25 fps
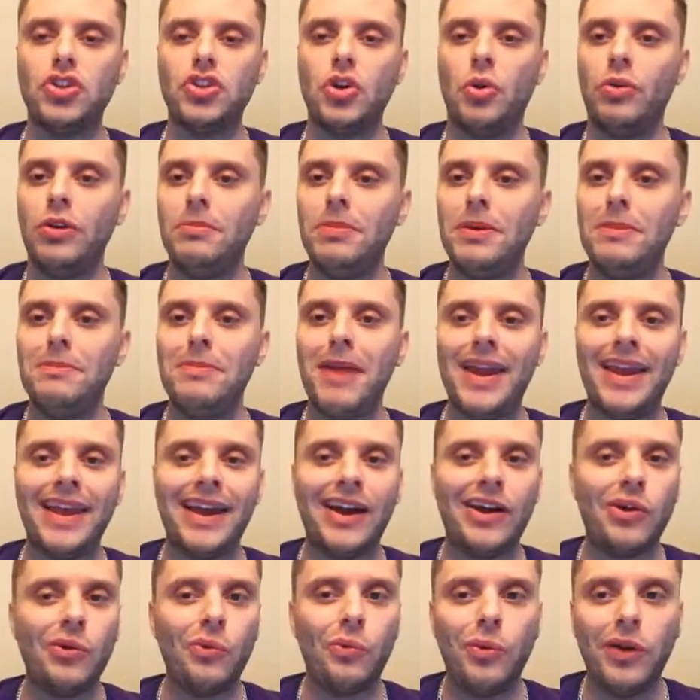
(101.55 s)
You don't want to be betting
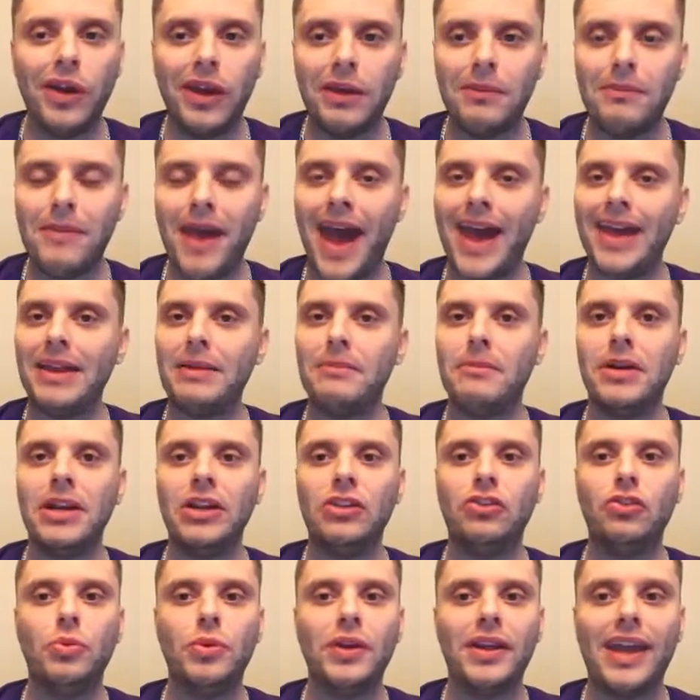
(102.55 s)
on a whim, adding money
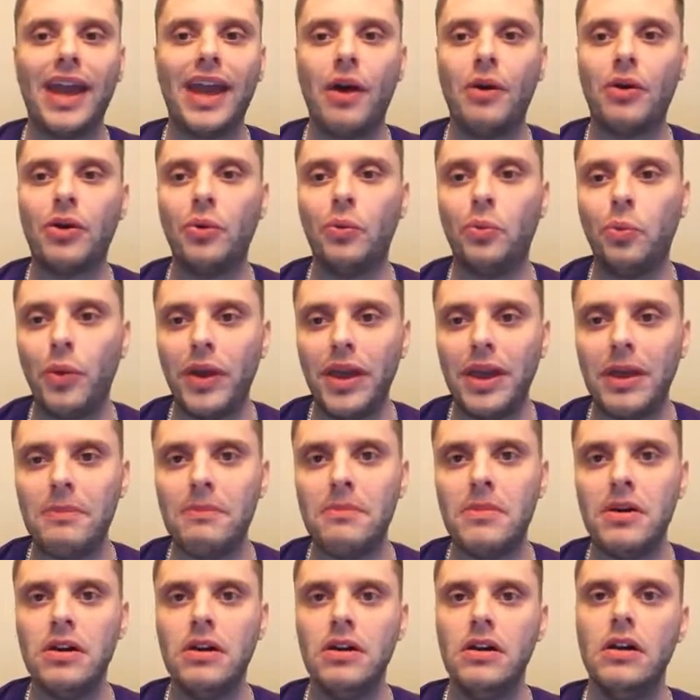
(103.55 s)
to an account on a
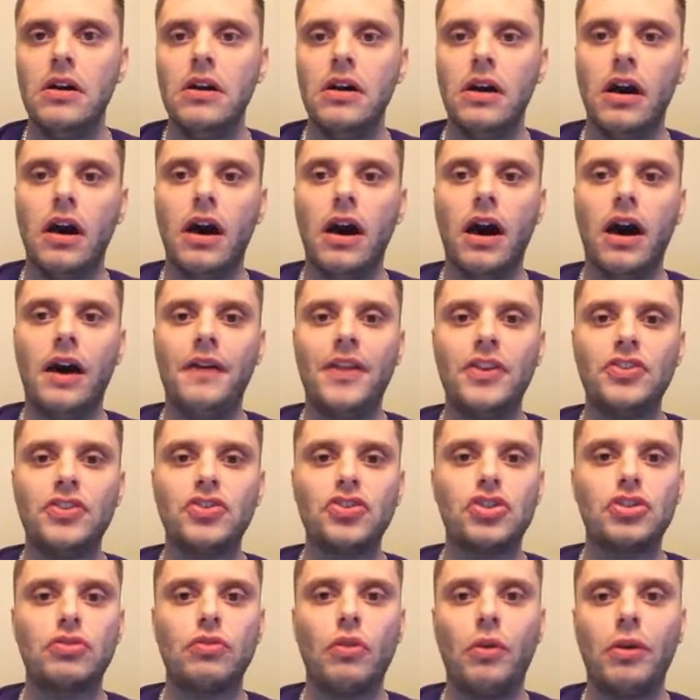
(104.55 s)
whim, and then
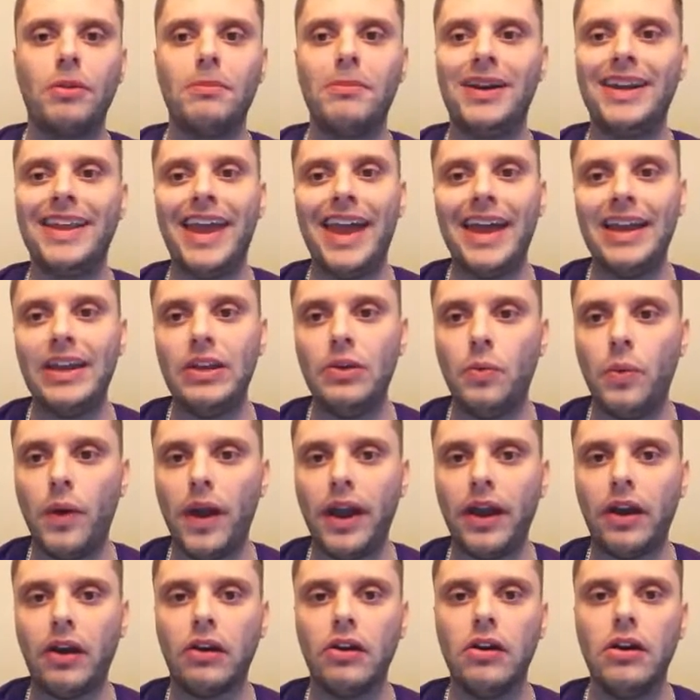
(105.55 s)
just throwing money
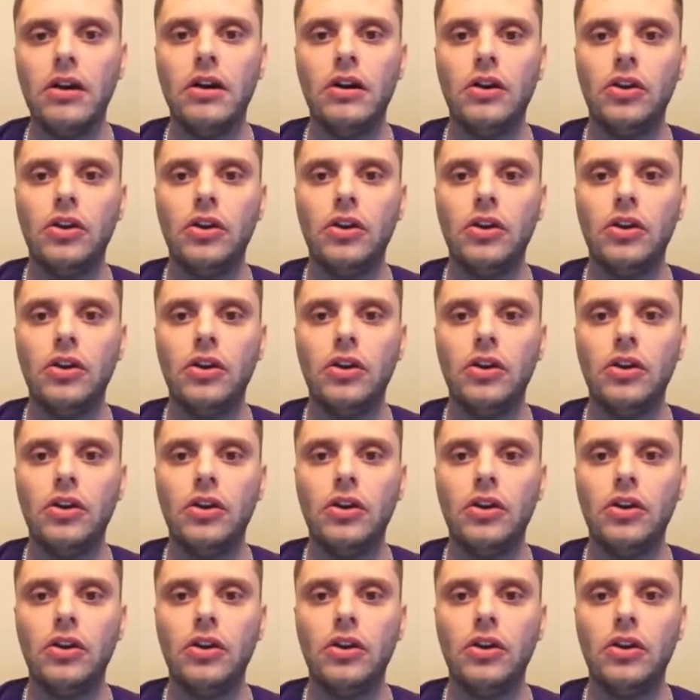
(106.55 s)
anywhere.